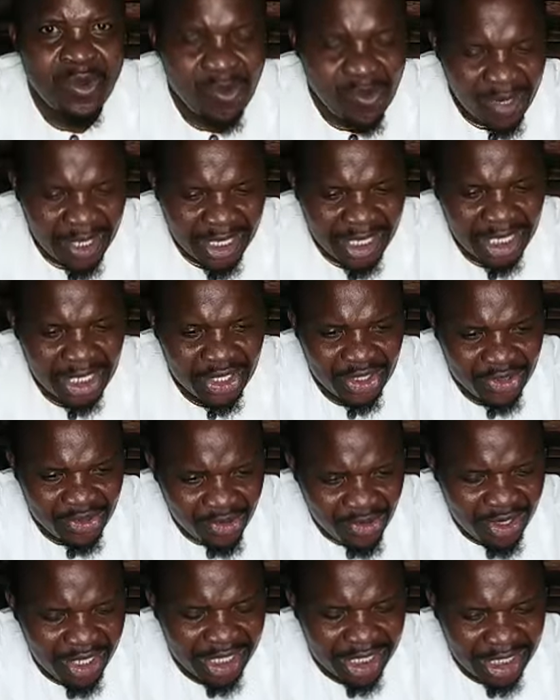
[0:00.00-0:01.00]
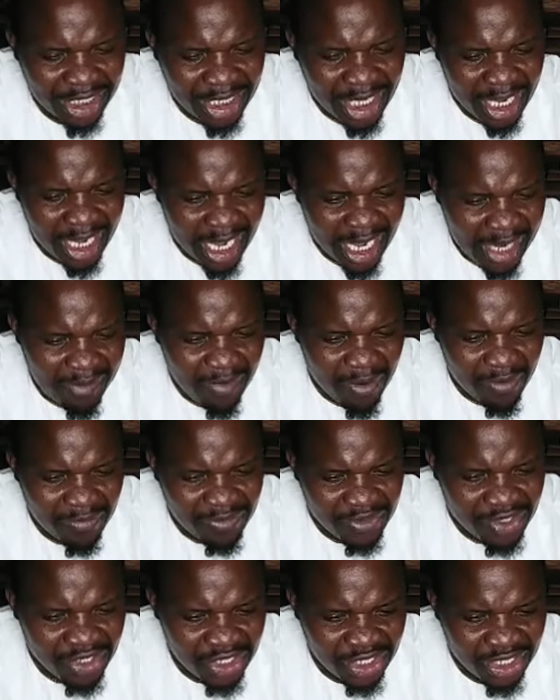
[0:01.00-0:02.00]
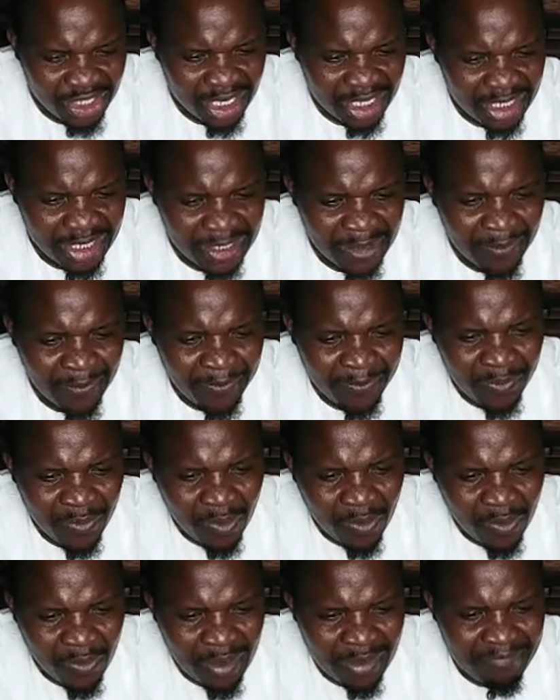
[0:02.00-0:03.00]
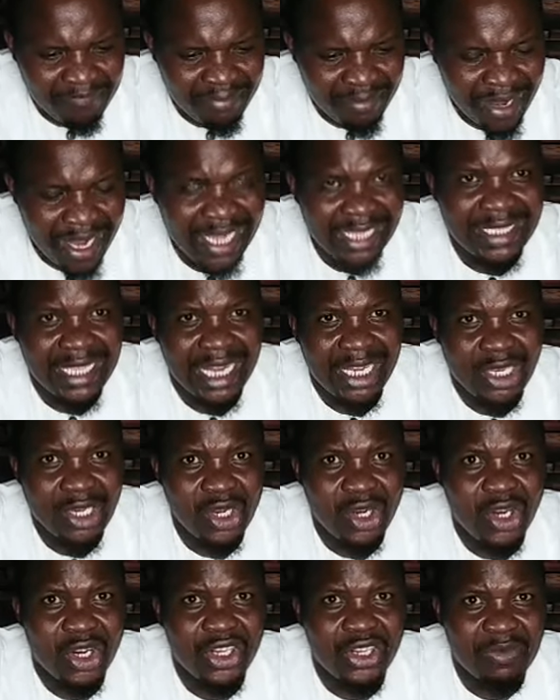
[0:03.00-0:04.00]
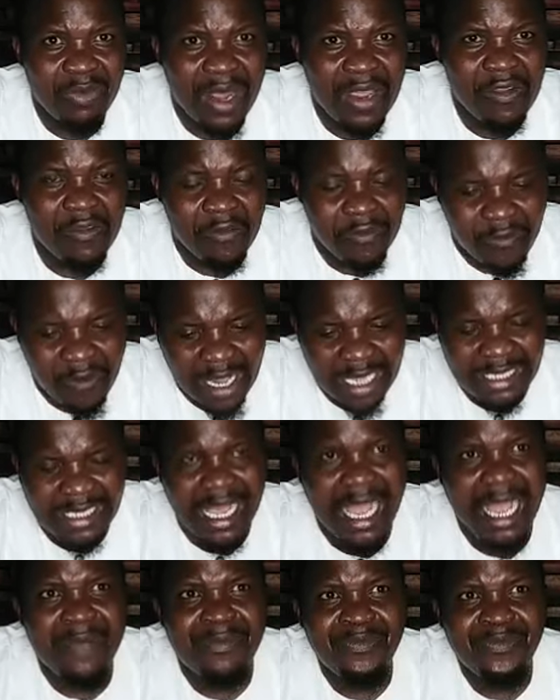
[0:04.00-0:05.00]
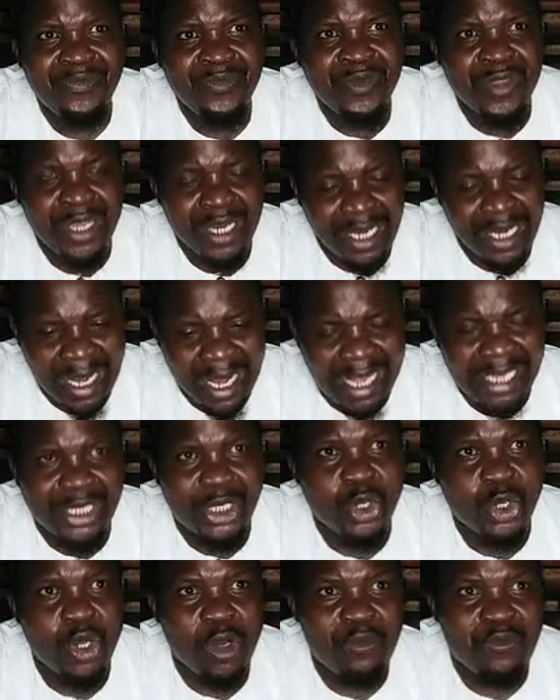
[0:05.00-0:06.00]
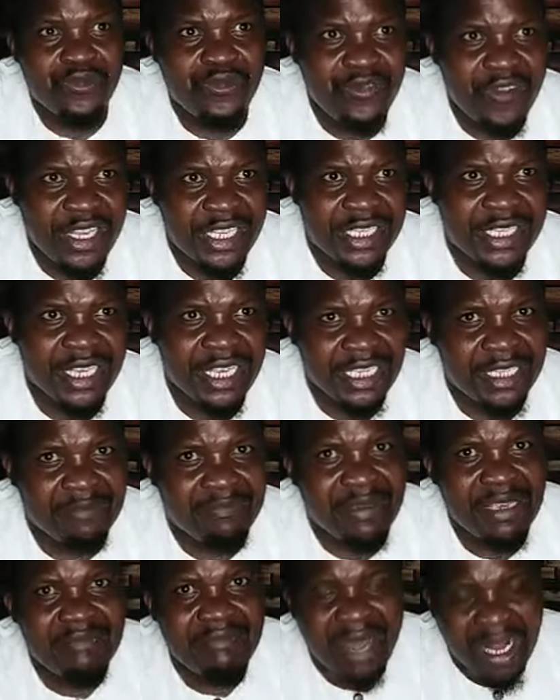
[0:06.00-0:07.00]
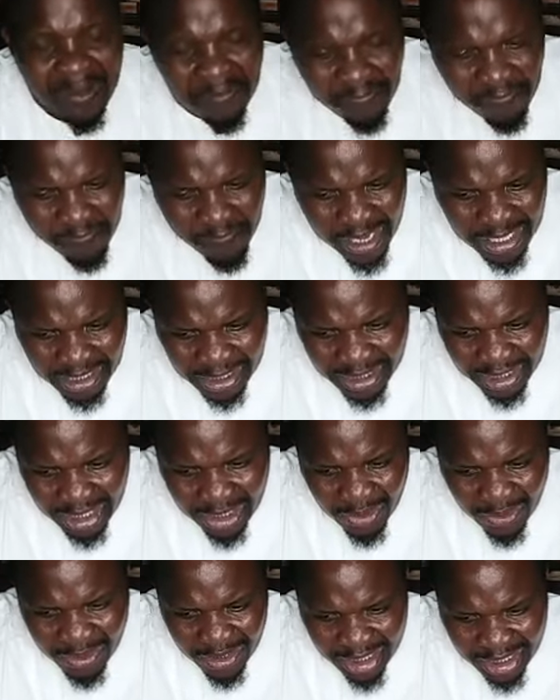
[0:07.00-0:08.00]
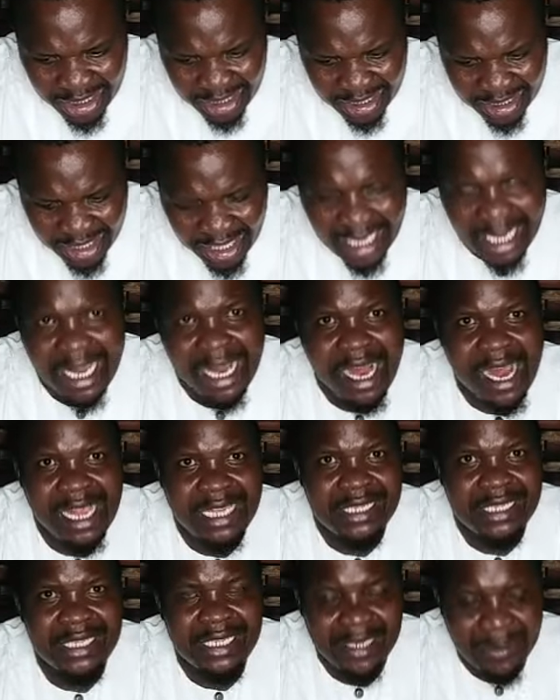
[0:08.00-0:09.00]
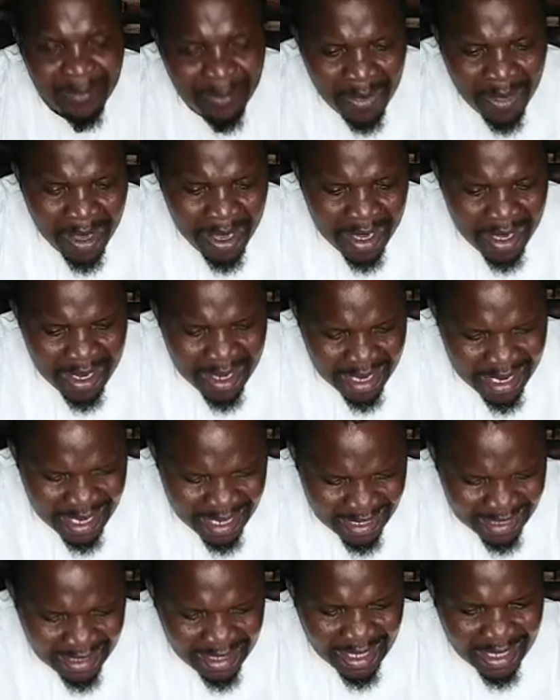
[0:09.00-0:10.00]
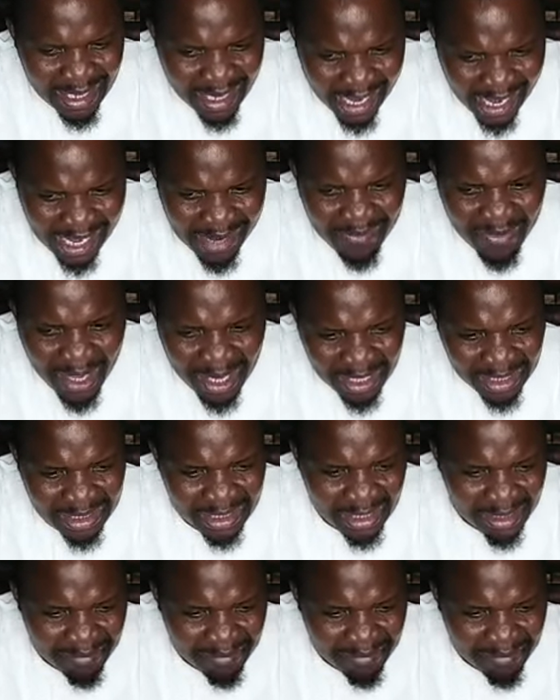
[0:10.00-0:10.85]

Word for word: We destroy it in the name of Jesus. We pray that, Lord, my Father, let your presence be manifested in this telecast in the name that is